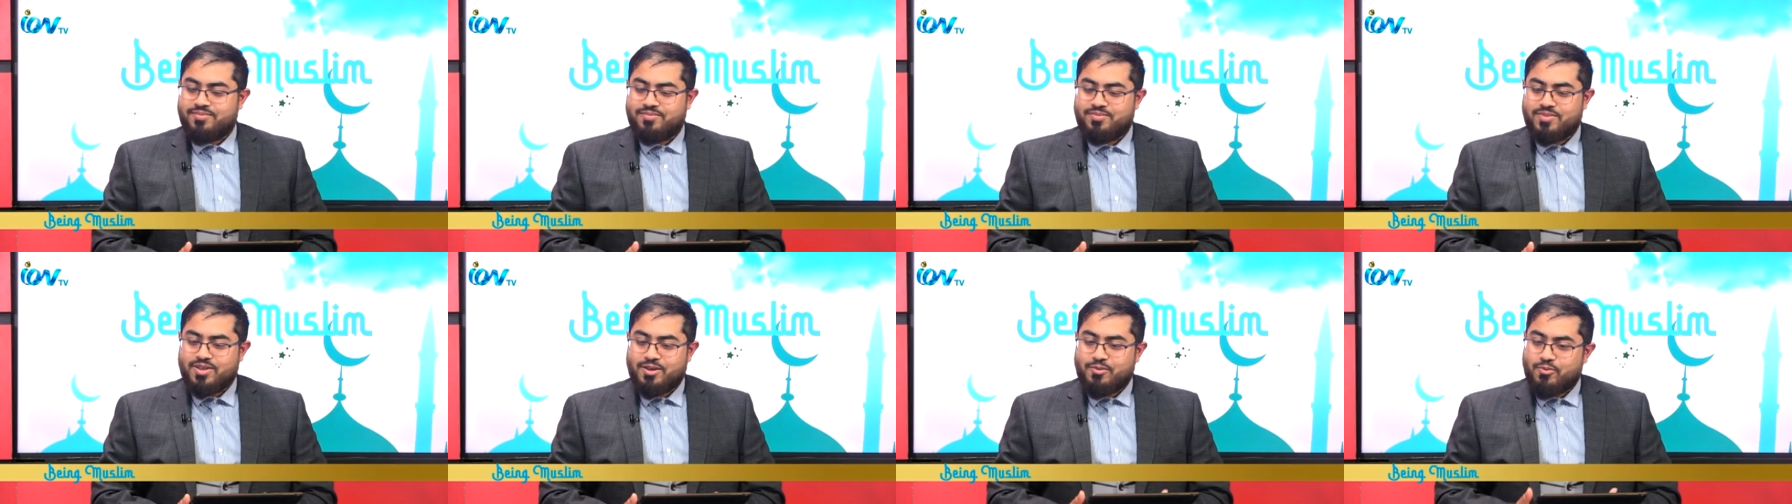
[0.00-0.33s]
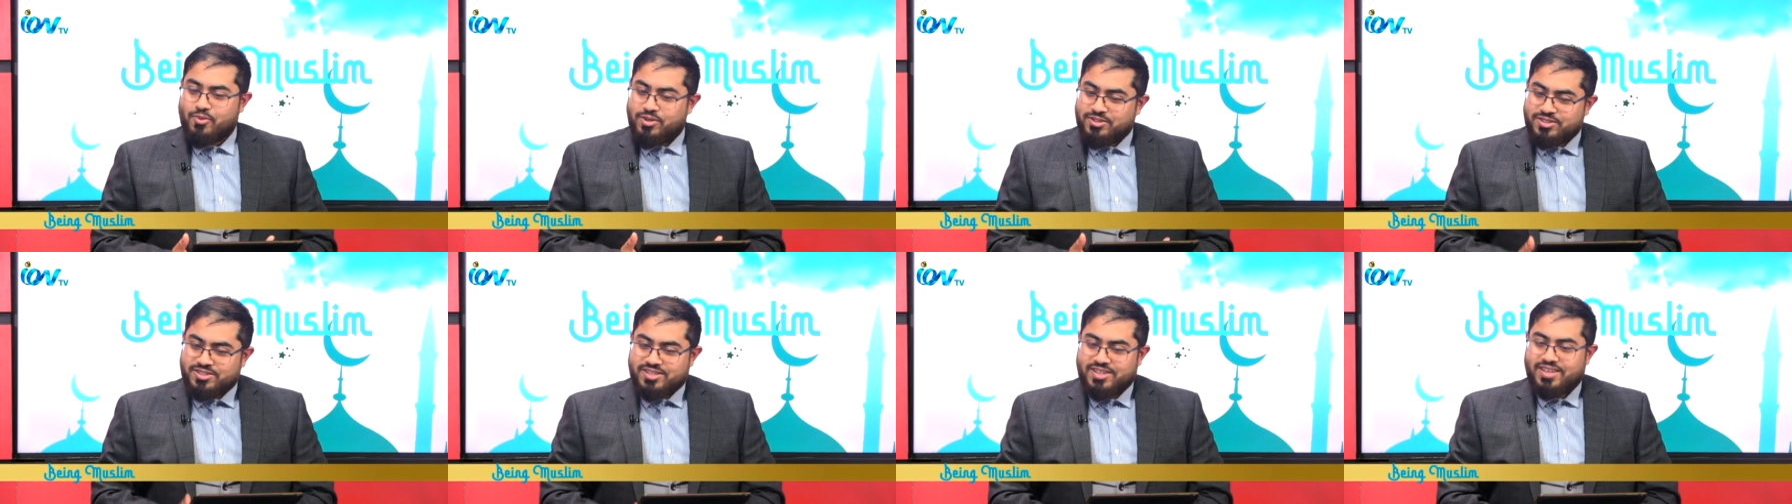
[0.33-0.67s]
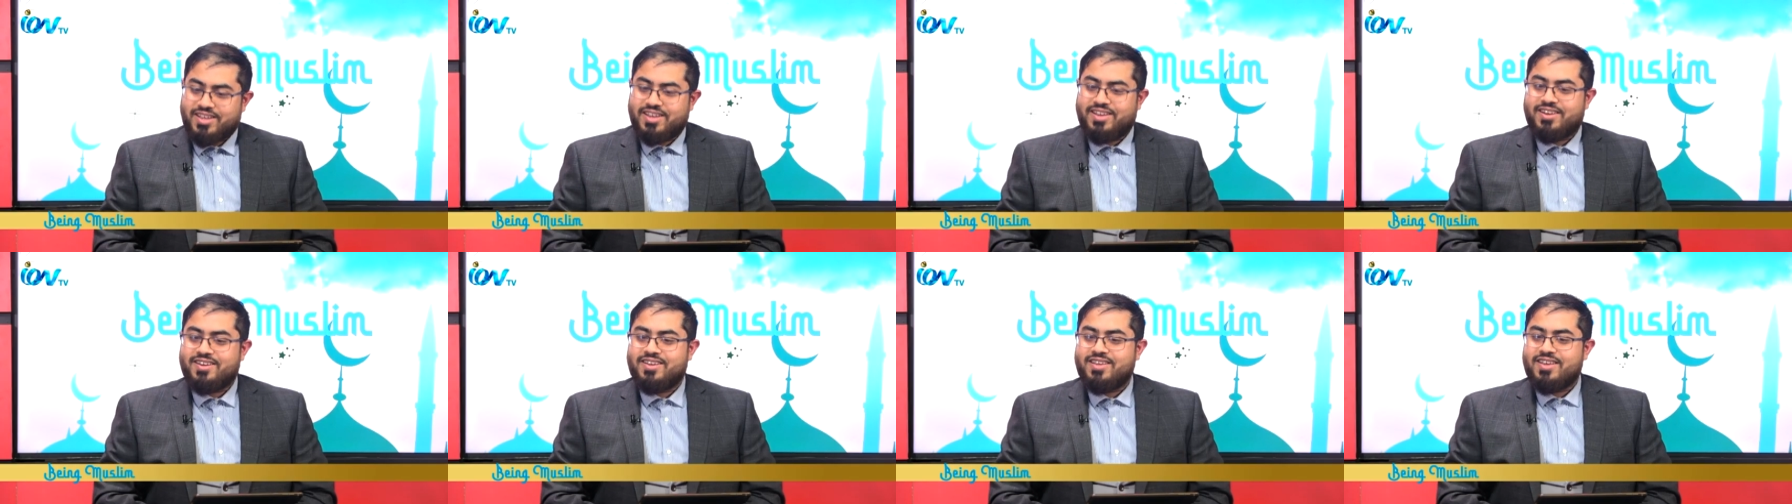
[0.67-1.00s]
once
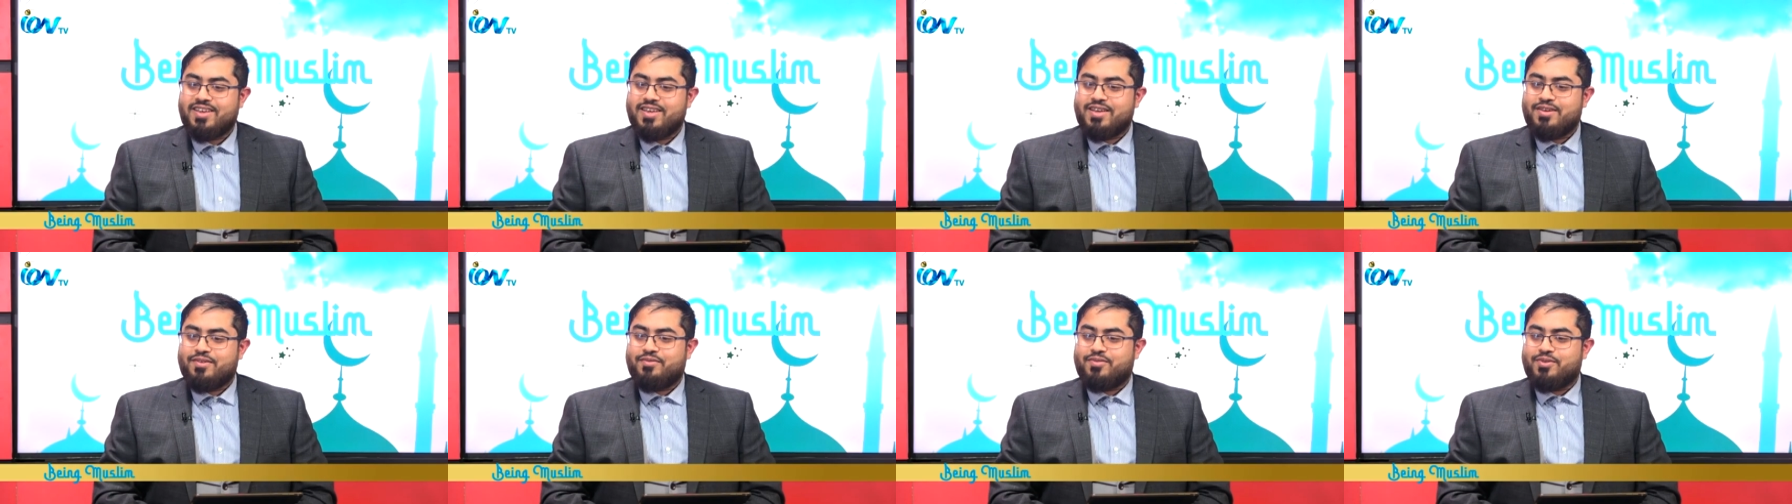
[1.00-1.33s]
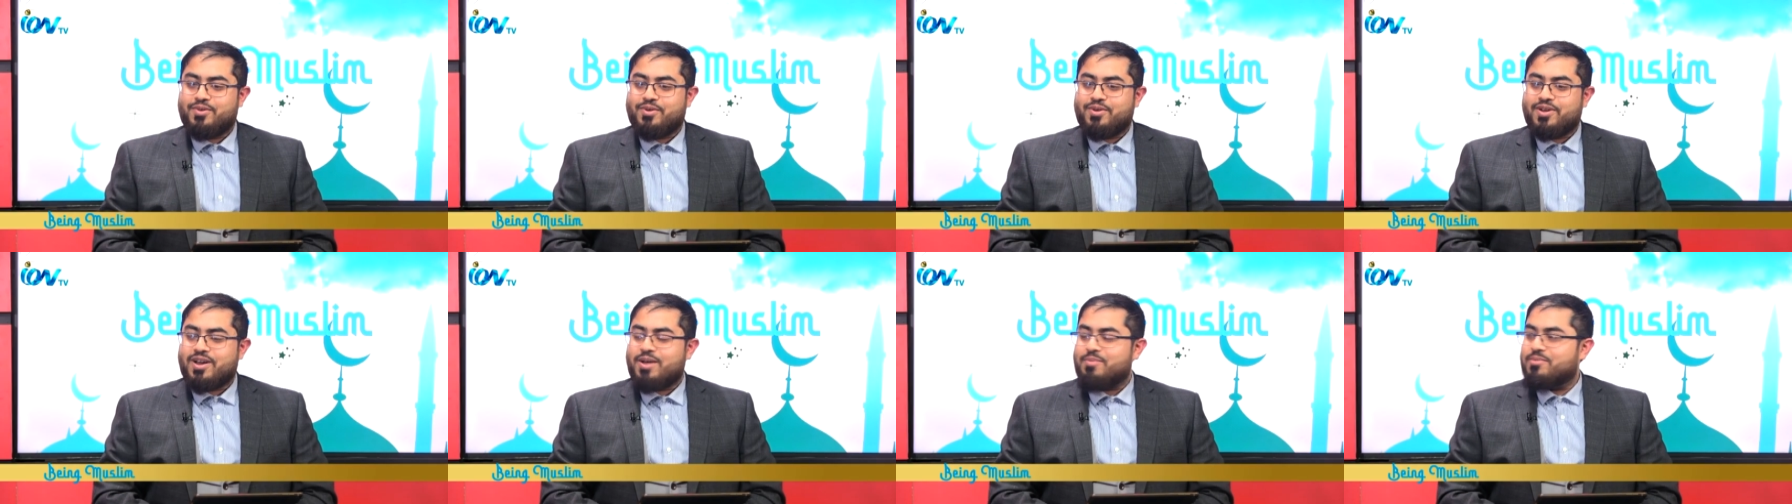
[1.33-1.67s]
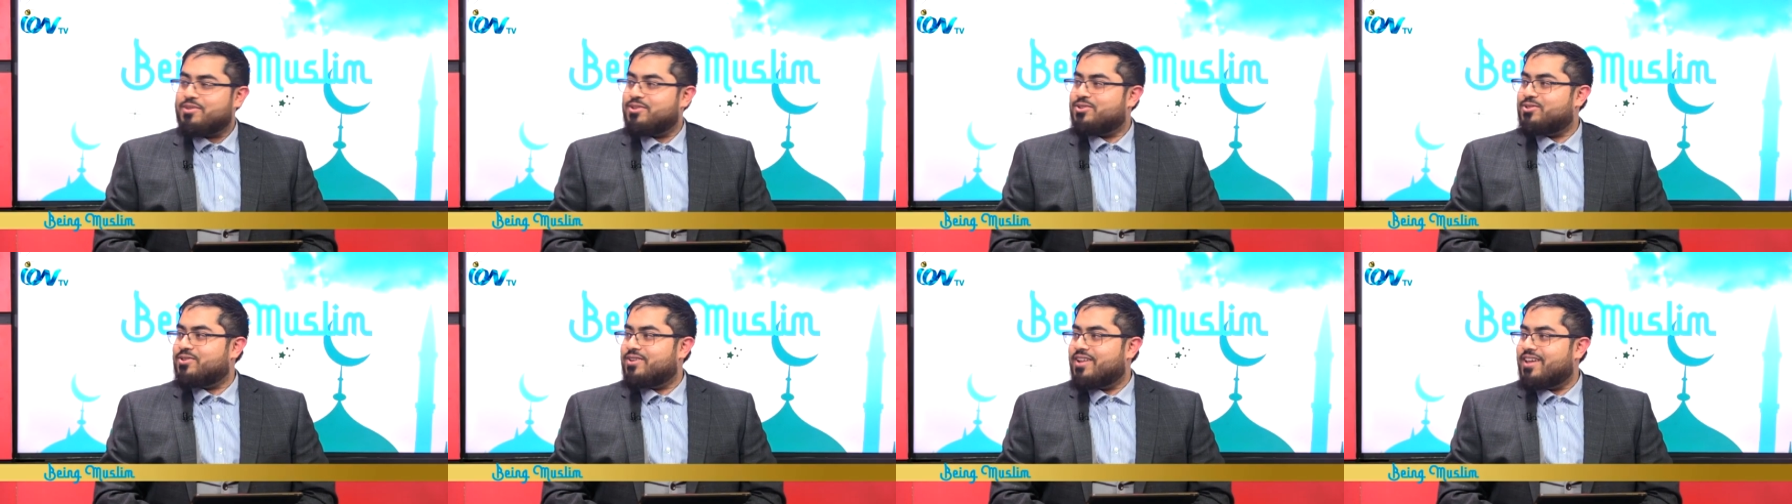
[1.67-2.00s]
again for
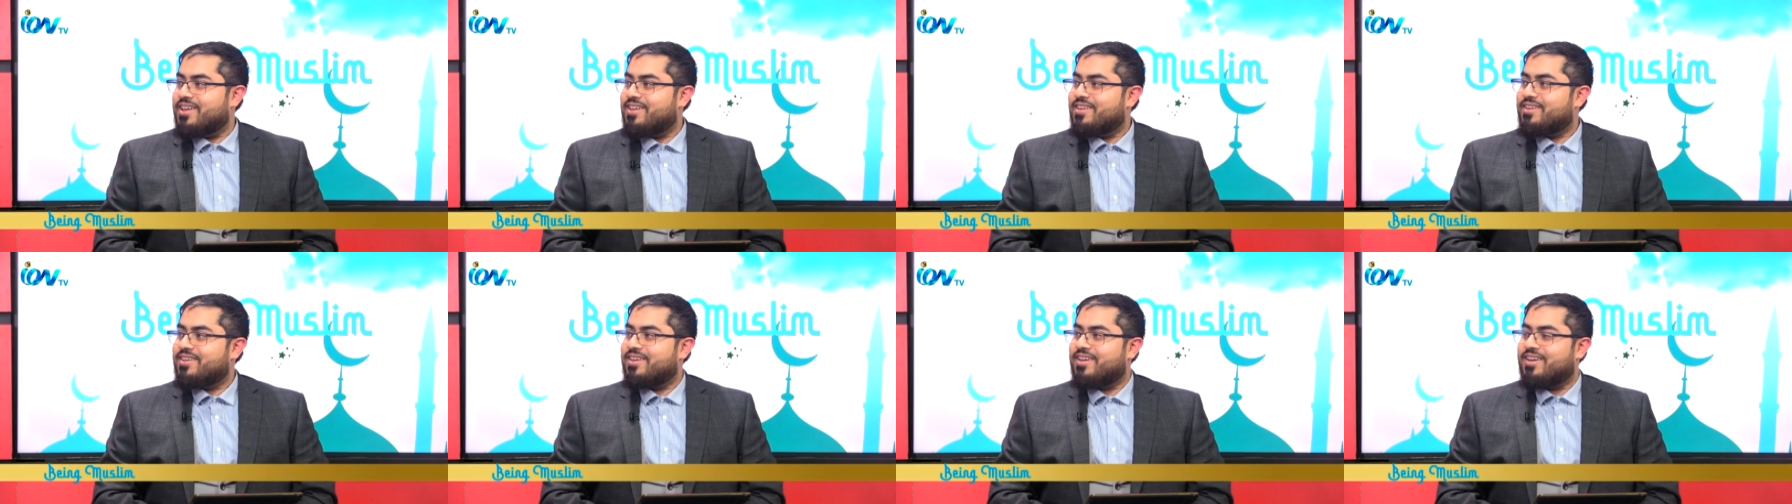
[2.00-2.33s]
coming today,